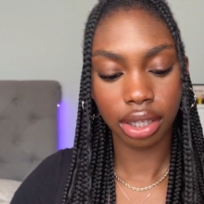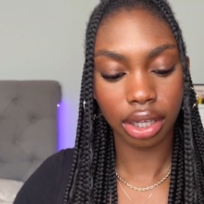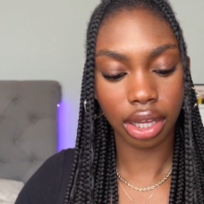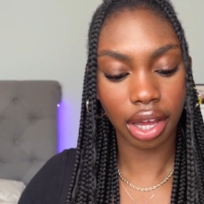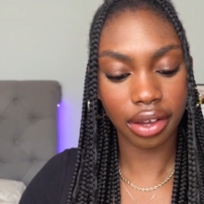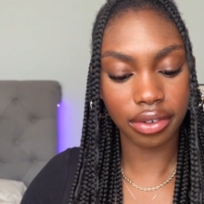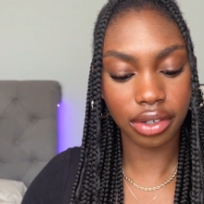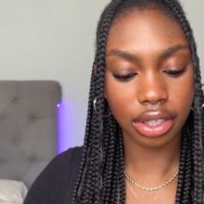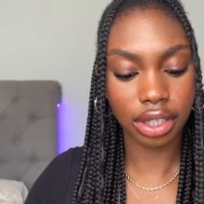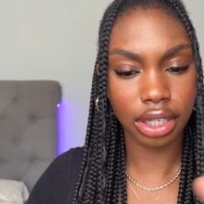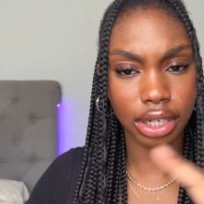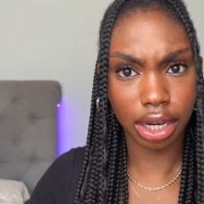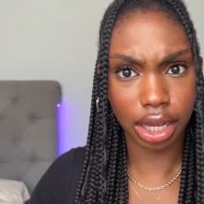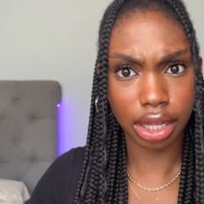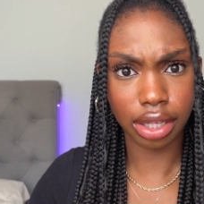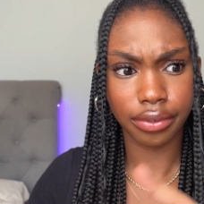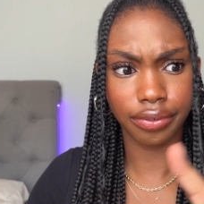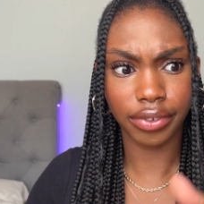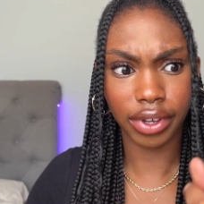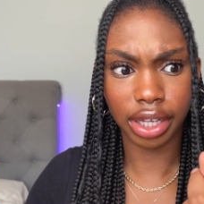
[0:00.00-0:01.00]
after the neck
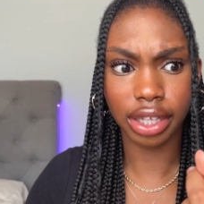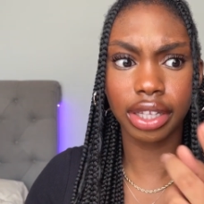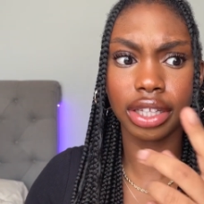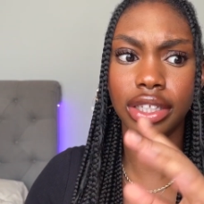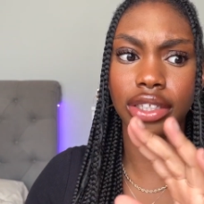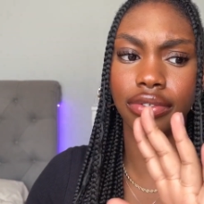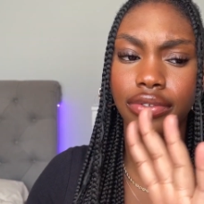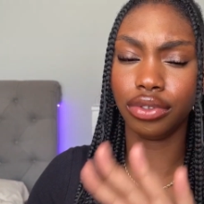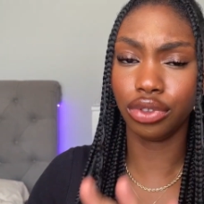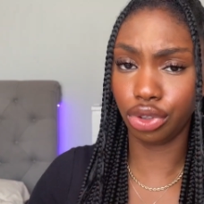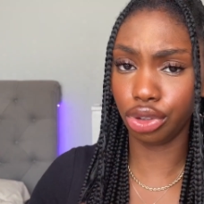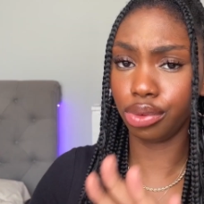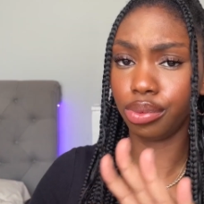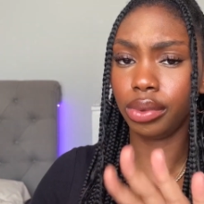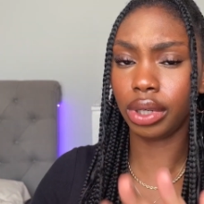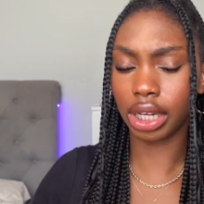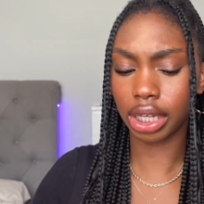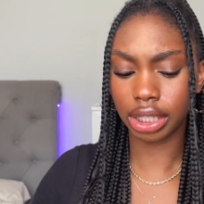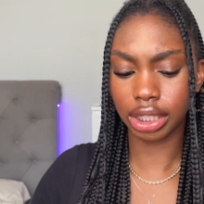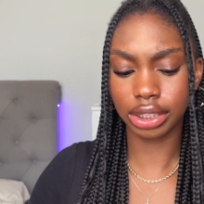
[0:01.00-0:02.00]
Van Cleef dupe
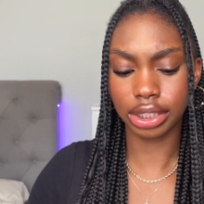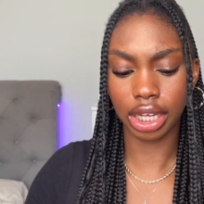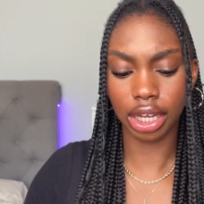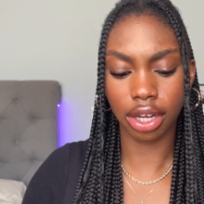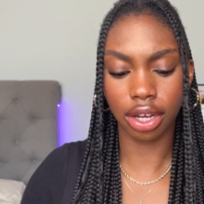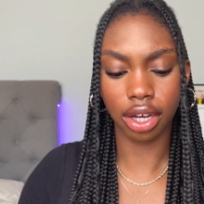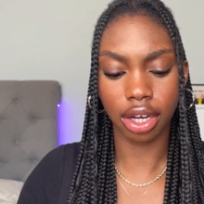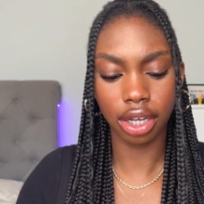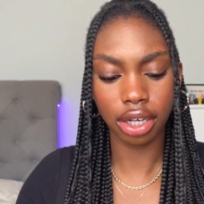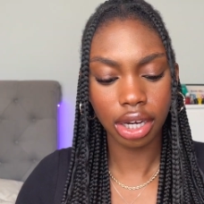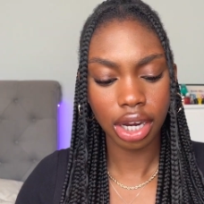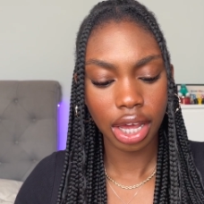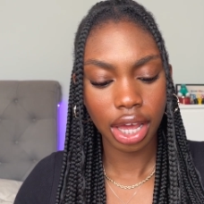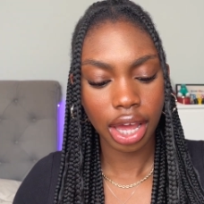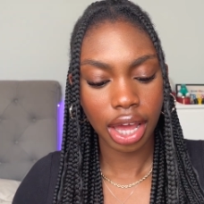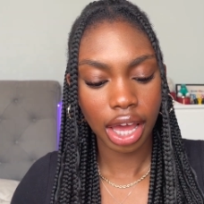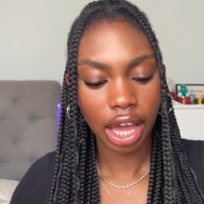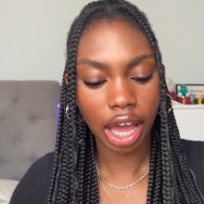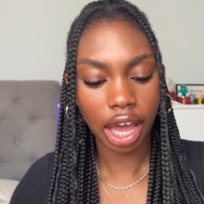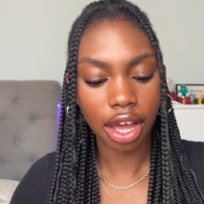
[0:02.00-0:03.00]
necklace I got,
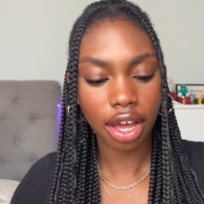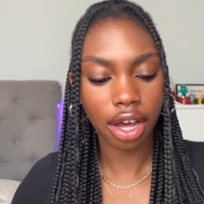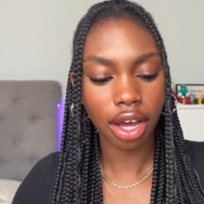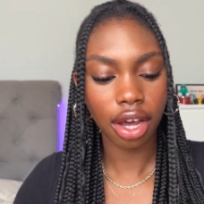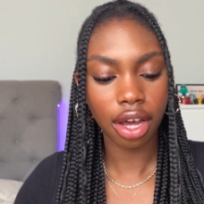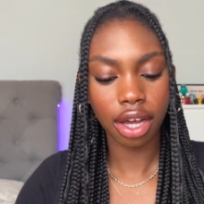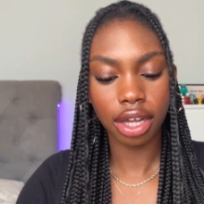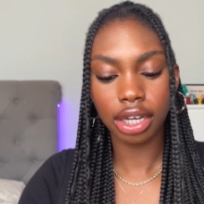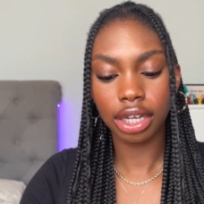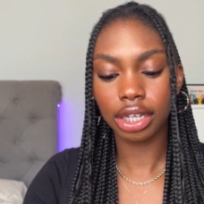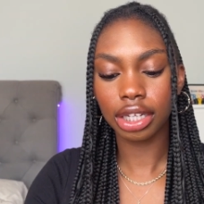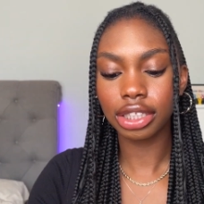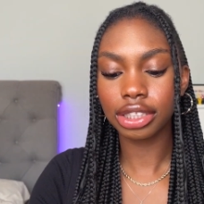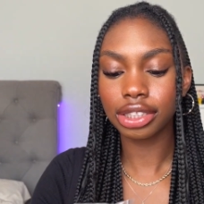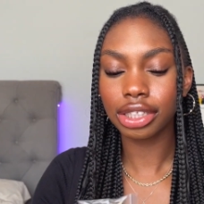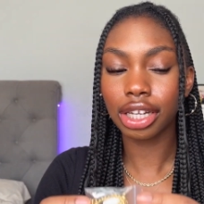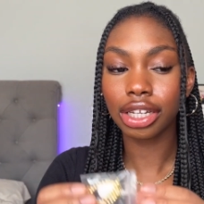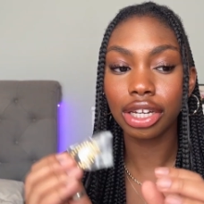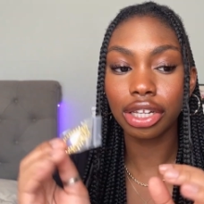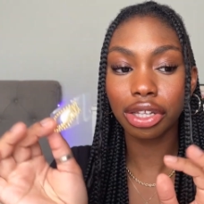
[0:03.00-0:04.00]
I got this
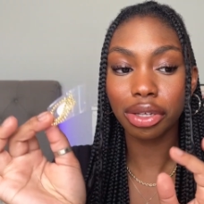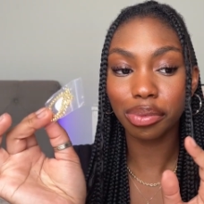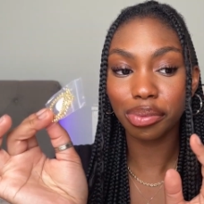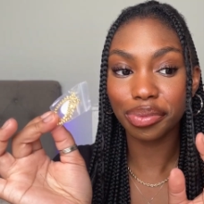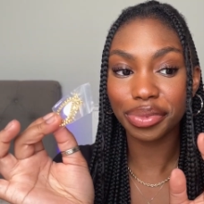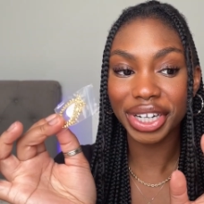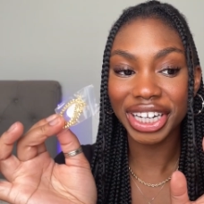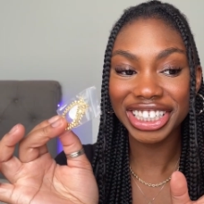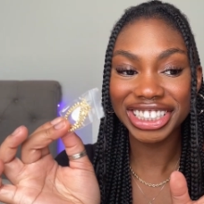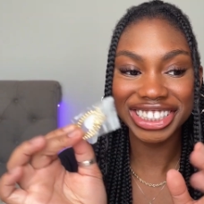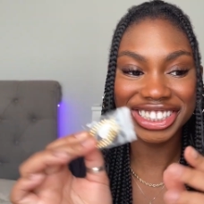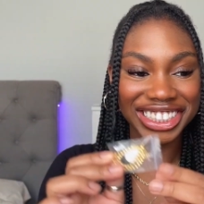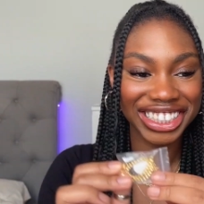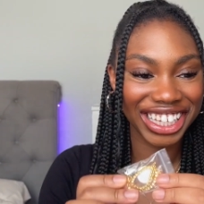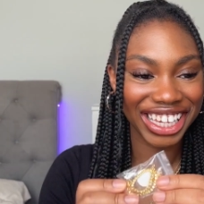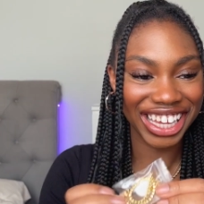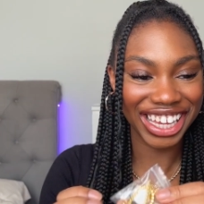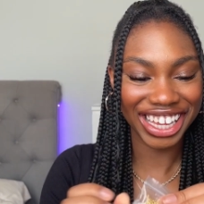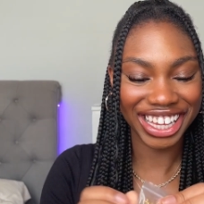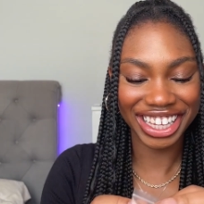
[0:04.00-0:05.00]
another
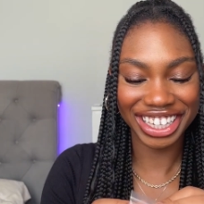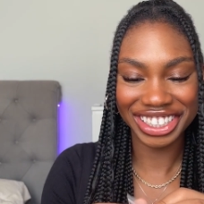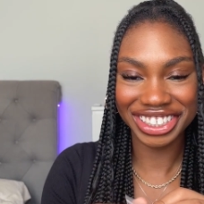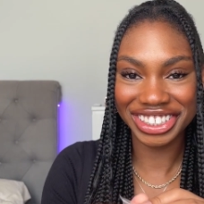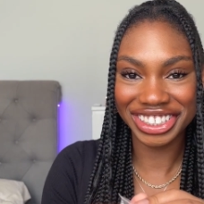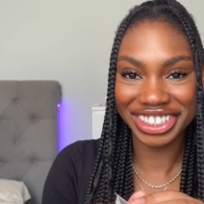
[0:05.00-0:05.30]
bracelet.